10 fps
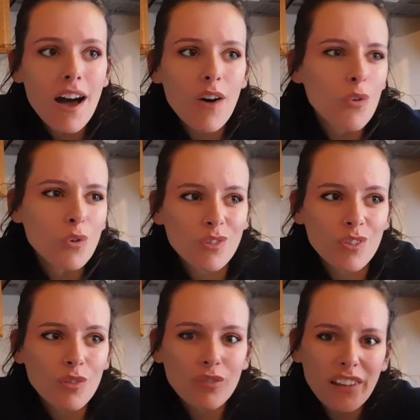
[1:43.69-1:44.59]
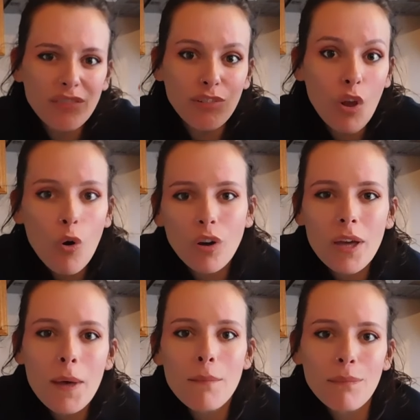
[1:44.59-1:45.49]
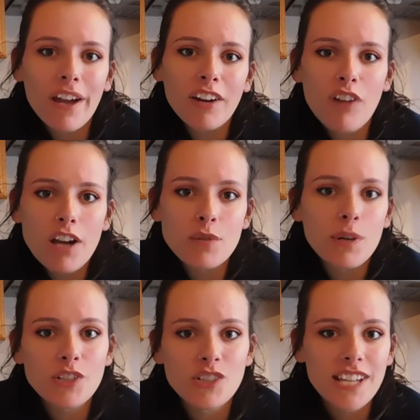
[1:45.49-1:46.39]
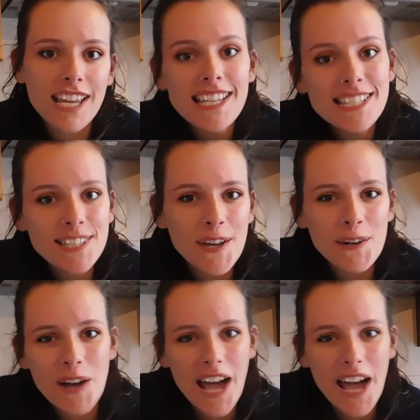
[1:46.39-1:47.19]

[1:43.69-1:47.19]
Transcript: or sort of like vlog my graduation day. So